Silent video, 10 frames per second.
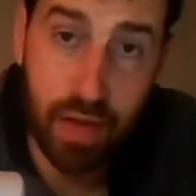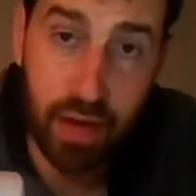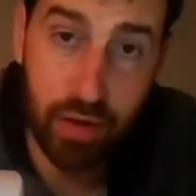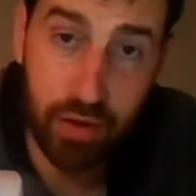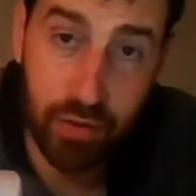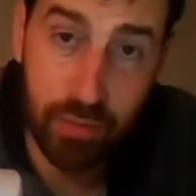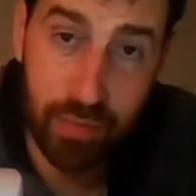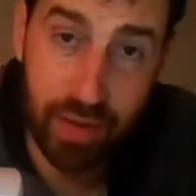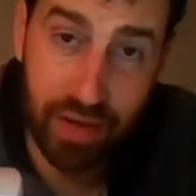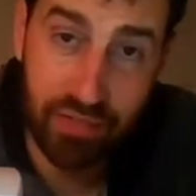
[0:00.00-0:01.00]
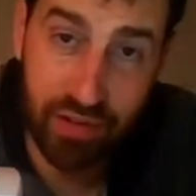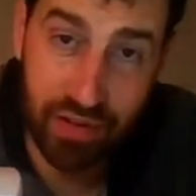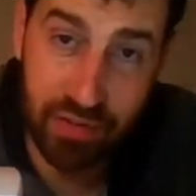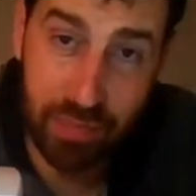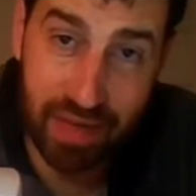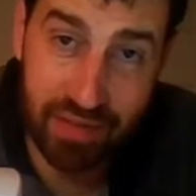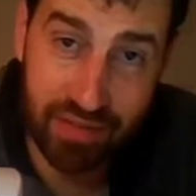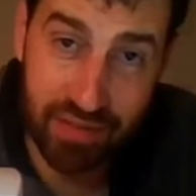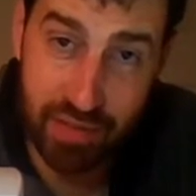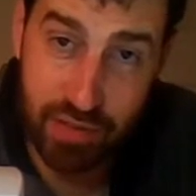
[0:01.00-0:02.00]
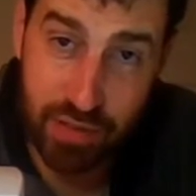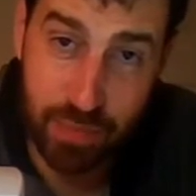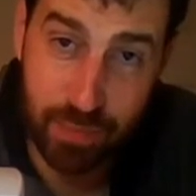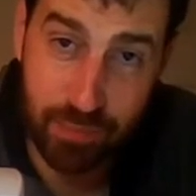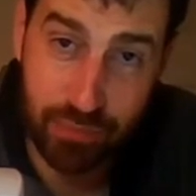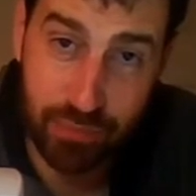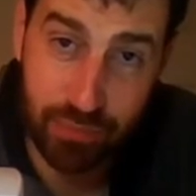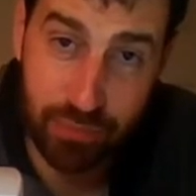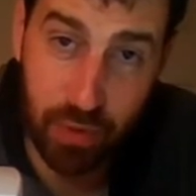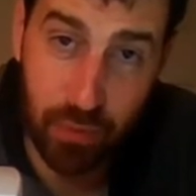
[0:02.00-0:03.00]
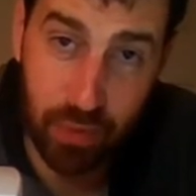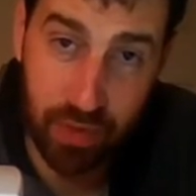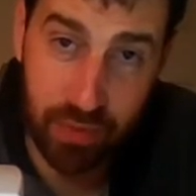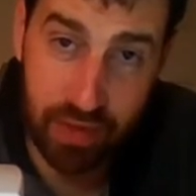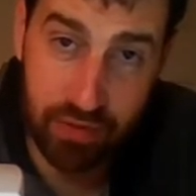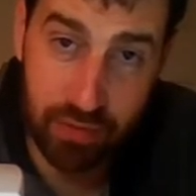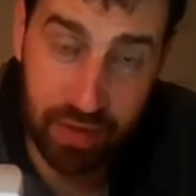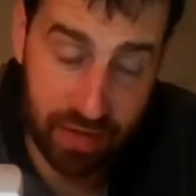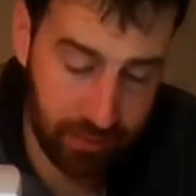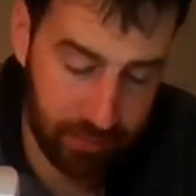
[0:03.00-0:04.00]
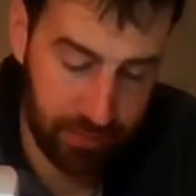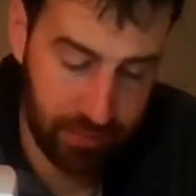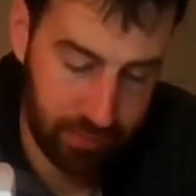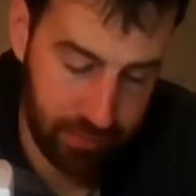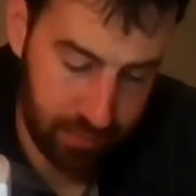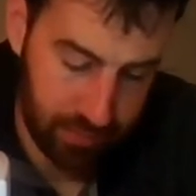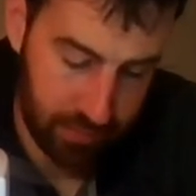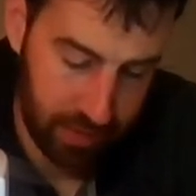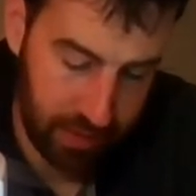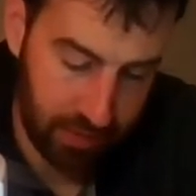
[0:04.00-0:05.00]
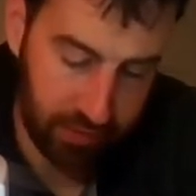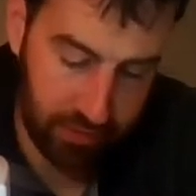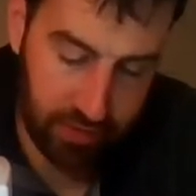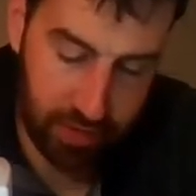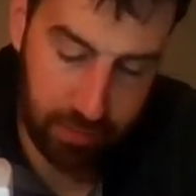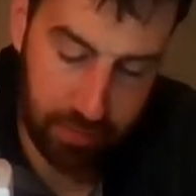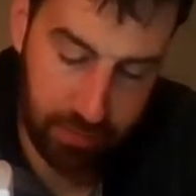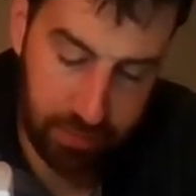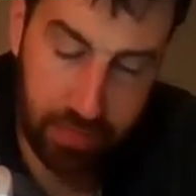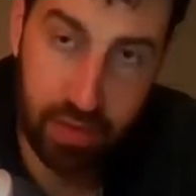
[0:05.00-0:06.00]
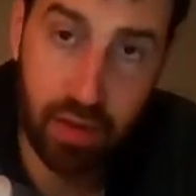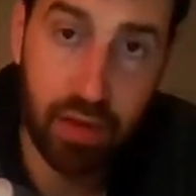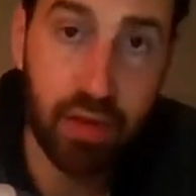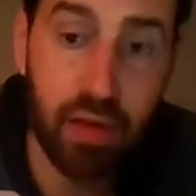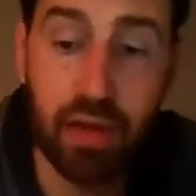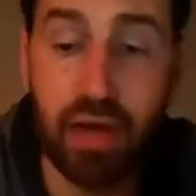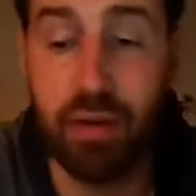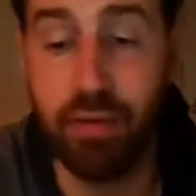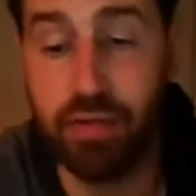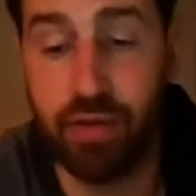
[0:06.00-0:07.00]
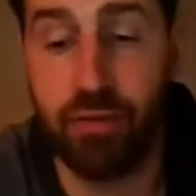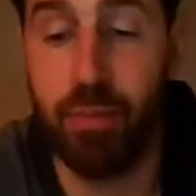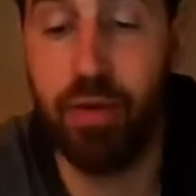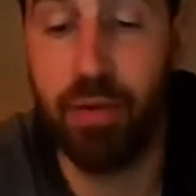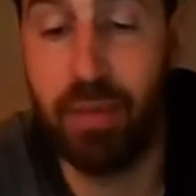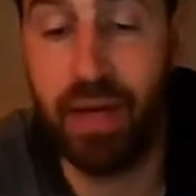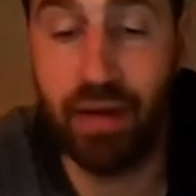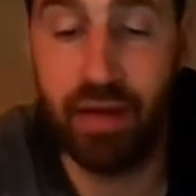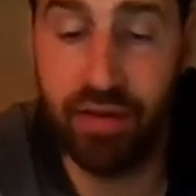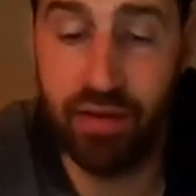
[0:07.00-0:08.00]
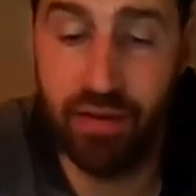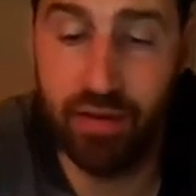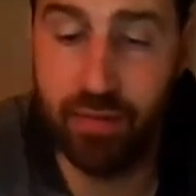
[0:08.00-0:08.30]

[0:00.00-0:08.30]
Uh-oh, I forgot to backstitch. What do I do now? Here's a tip. I would just put it back under,